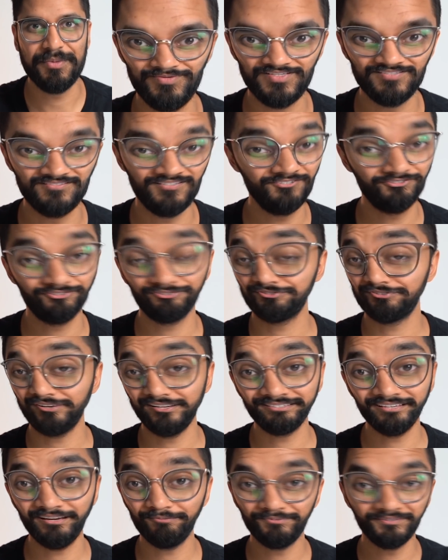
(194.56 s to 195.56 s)
Because interest
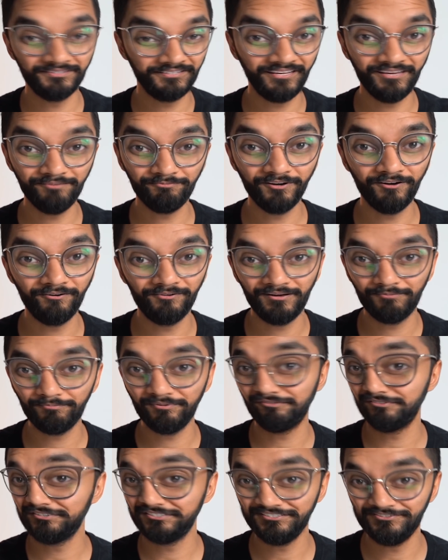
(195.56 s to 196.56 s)
rates happen to keep going up
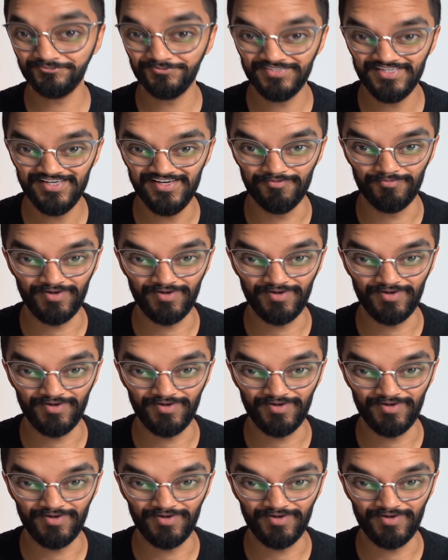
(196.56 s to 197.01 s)
every single year,